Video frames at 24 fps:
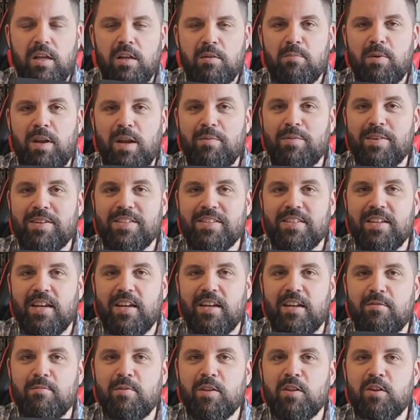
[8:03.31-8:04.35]
But I'm
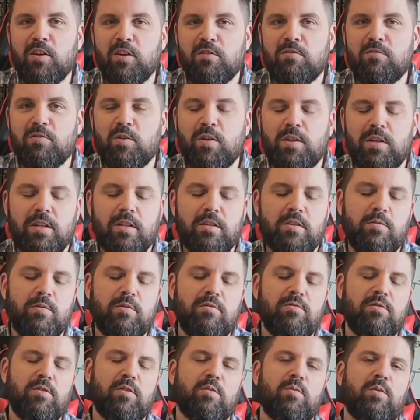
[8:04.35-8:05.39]
excited. I've been looking forward to this one
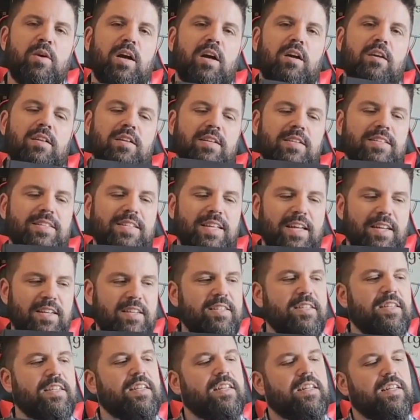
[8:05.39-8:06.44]
for a while. Excited
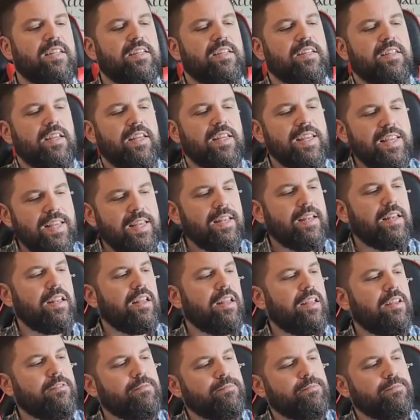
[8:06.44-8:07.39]
to get it in